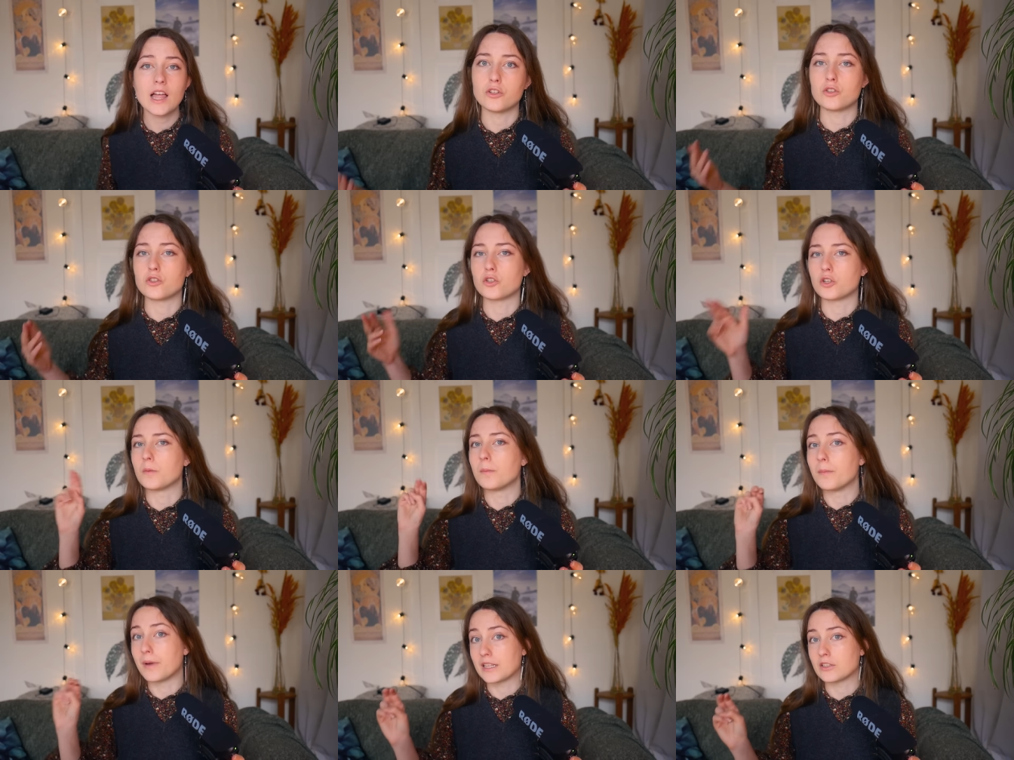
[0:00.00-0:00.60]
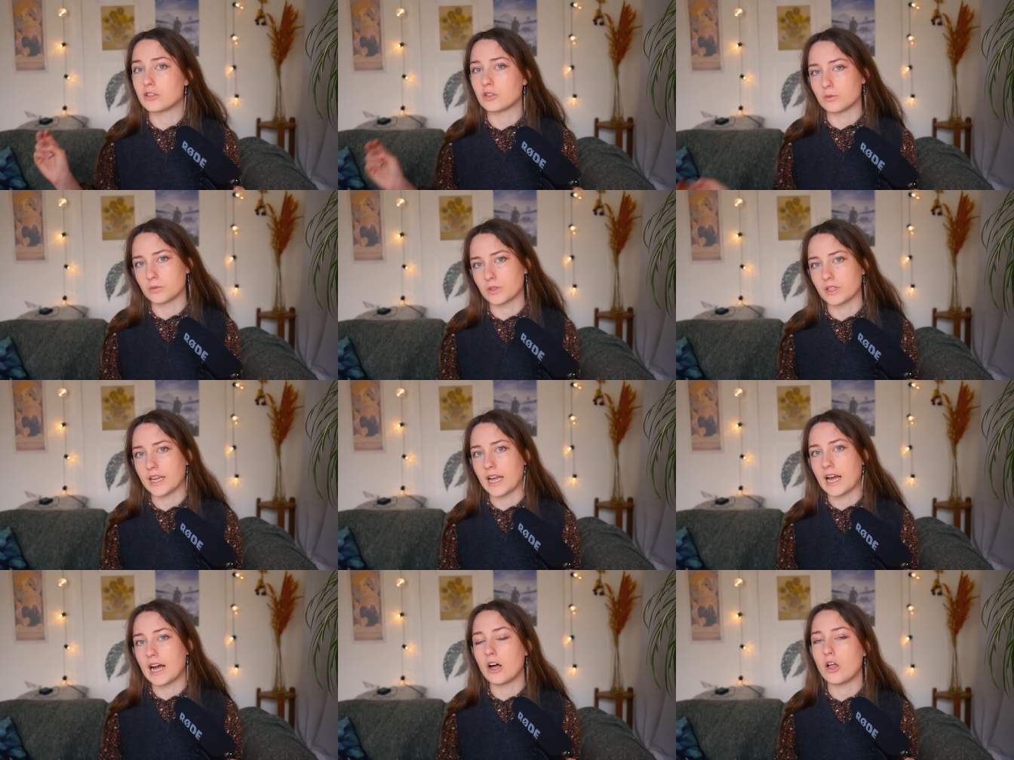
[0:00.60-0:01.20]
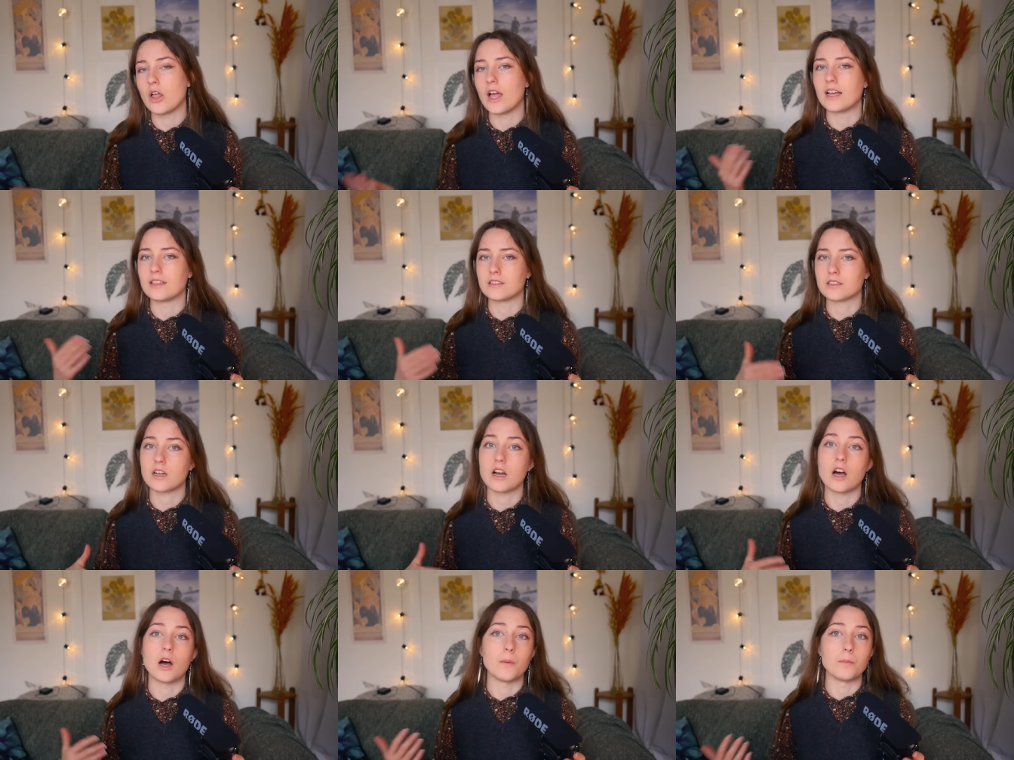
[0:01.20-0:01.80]
The term Battle Royale has
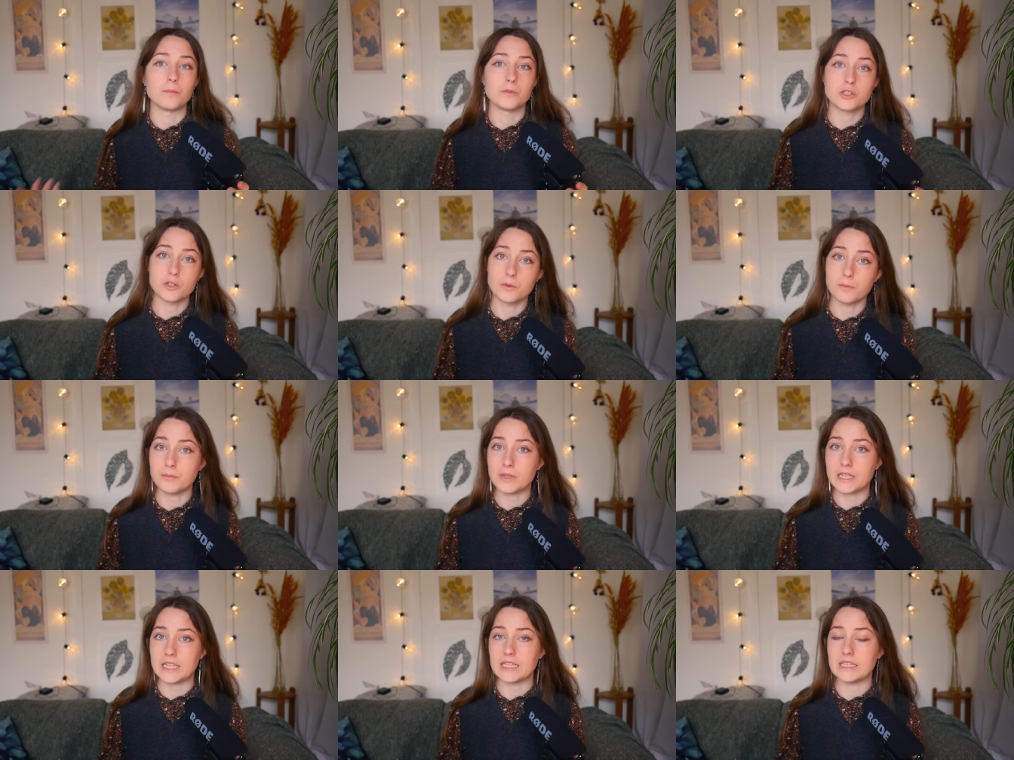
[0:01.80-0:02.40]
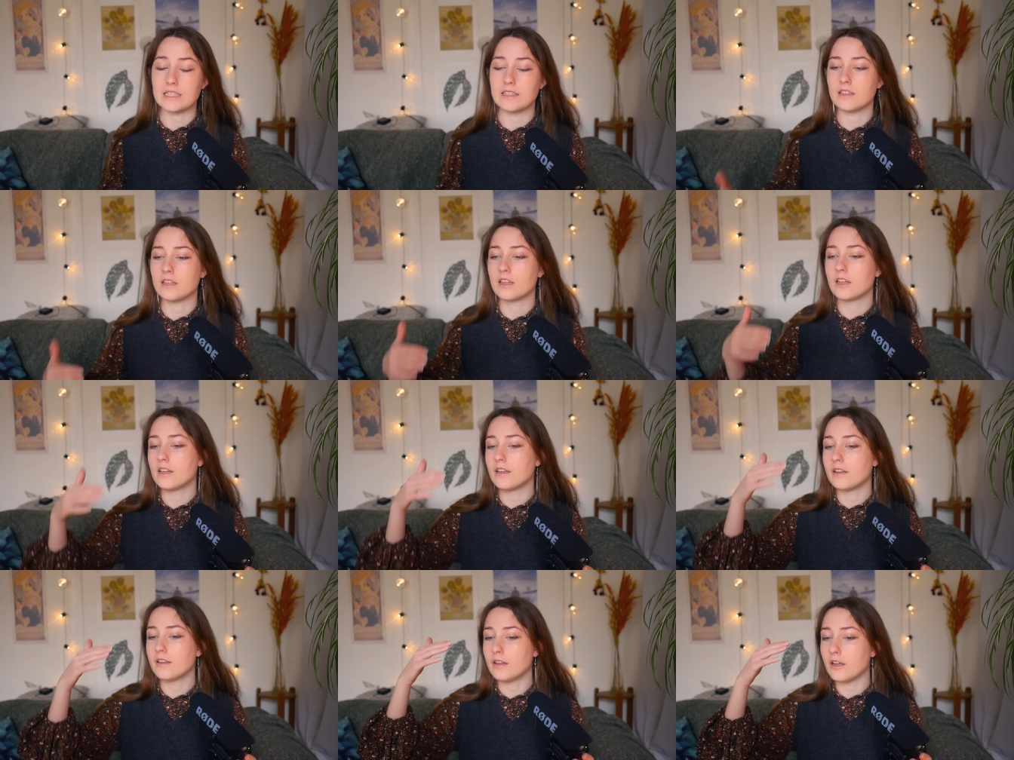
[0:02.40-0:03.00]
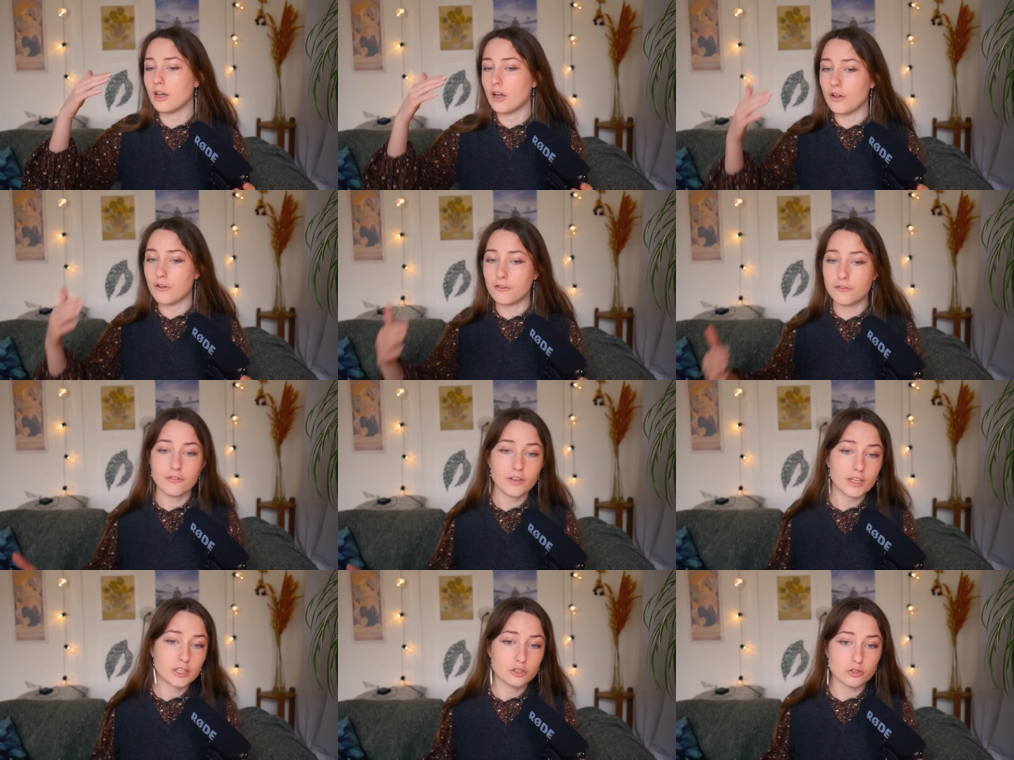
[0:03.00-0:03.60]
come to mean a
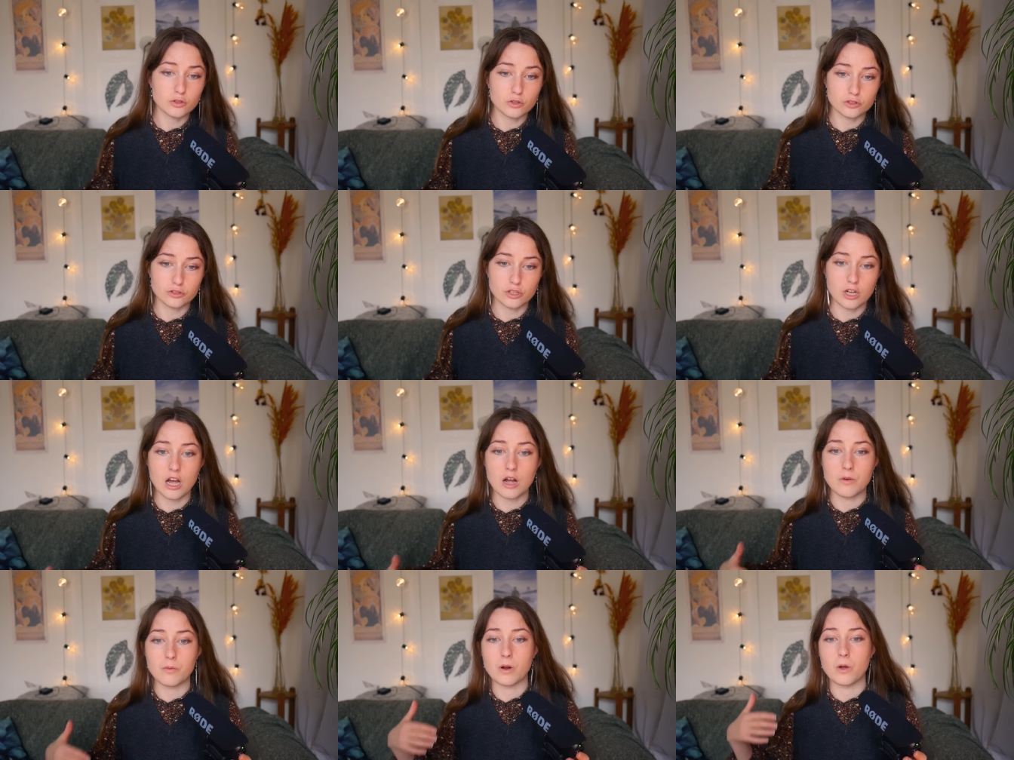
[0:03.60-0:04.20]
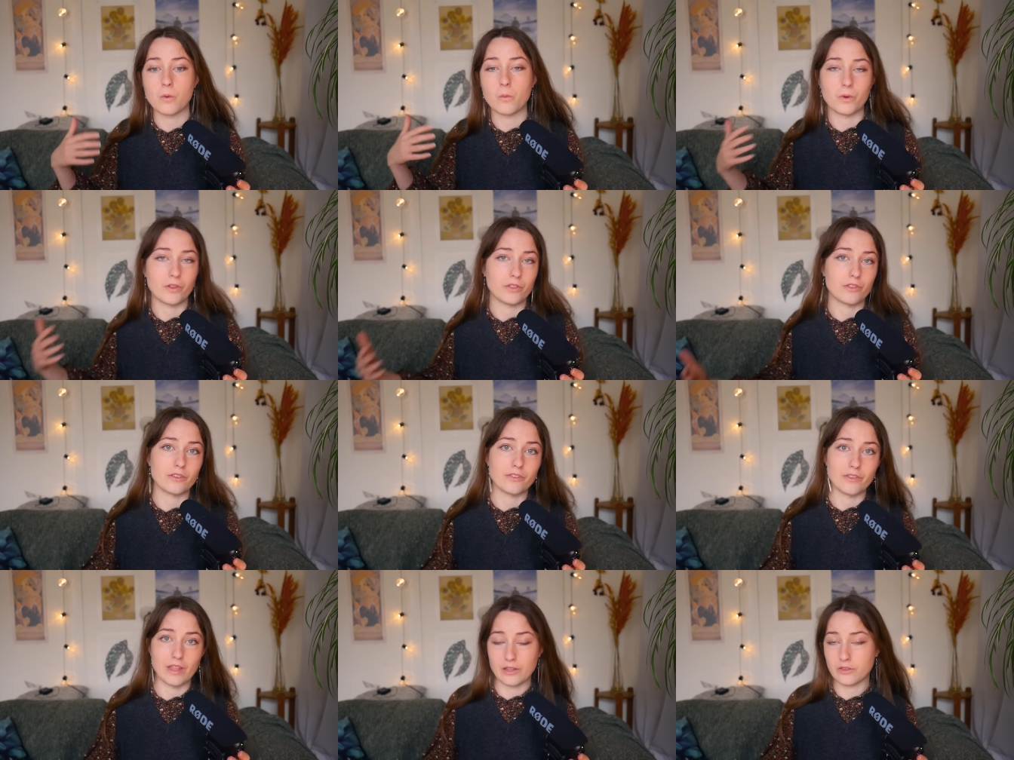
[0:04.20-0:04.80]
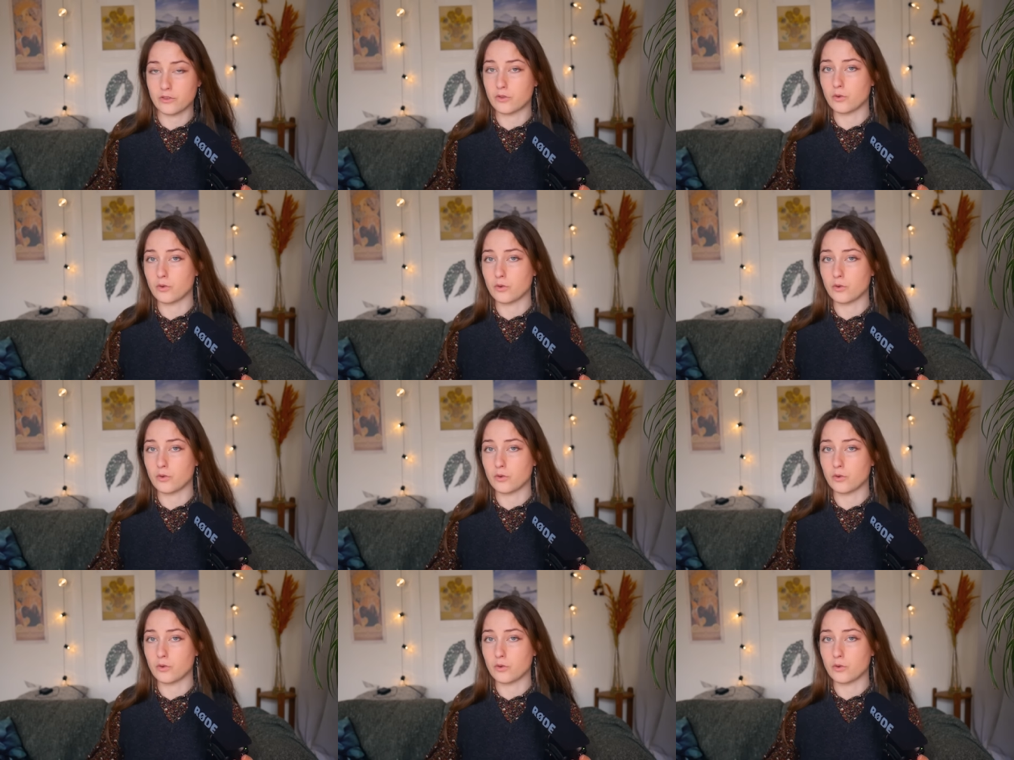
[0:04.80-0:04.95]
fictional genre with a death